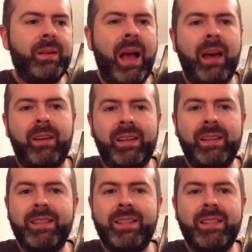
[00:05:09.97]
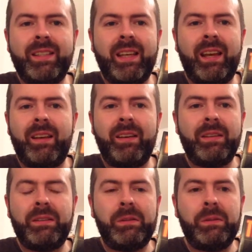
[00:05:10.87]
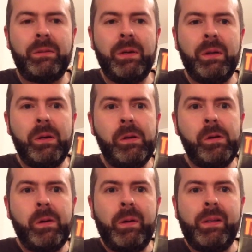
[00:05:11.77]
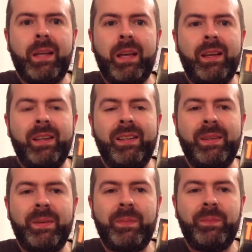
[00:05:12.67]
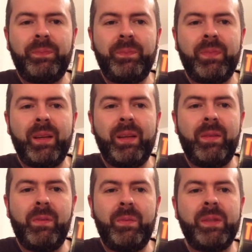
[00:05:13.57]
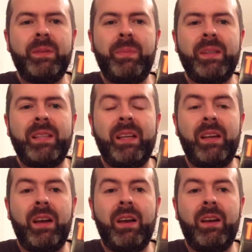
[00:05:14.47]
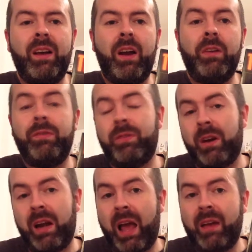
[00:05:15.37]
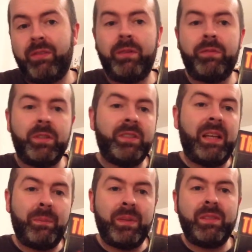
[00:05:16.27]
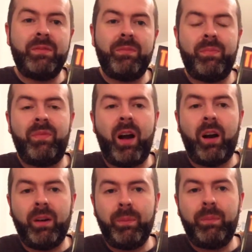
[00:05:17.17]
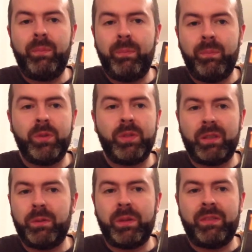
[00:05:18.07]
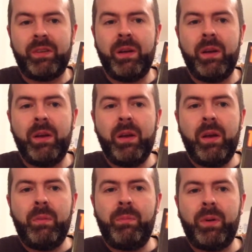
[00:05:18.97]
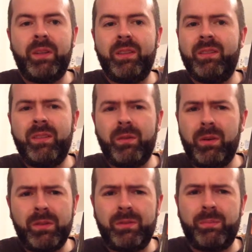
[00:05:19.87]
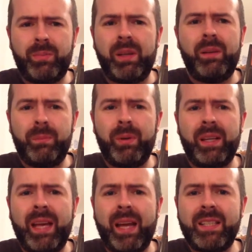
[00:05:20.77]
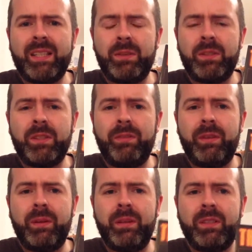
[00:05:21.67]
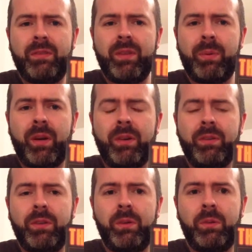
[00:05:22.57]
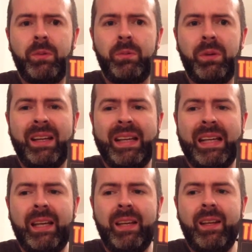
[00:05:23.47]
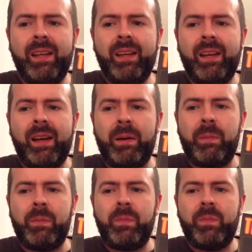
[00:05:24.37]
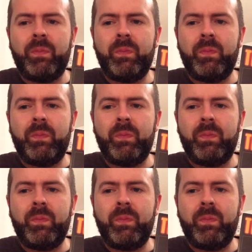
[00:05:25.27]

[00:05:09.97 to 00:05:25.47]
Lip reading: anarchists, kind of t- just basically out for a laugh, out for statements, art, music, or whatever. But they're also pretty catchy. So the stuff they put out, really um,